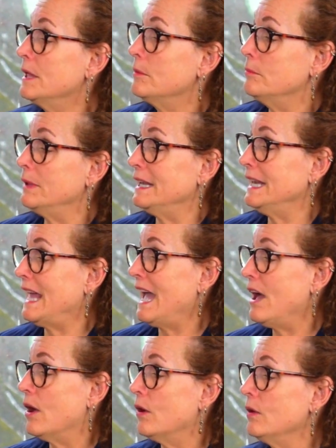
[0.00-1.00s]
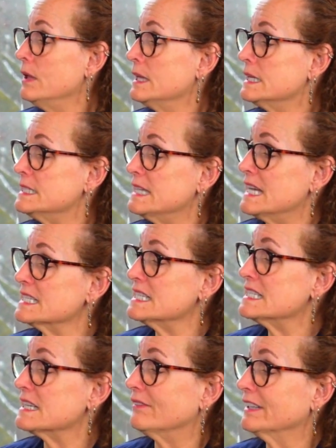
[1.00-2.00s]
But now,
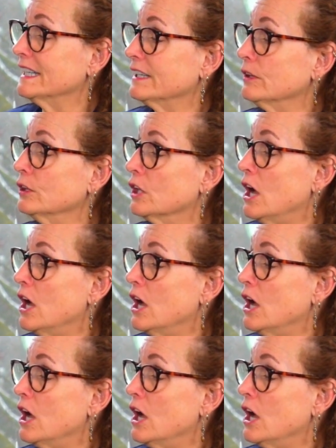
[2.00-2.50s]
dozens of little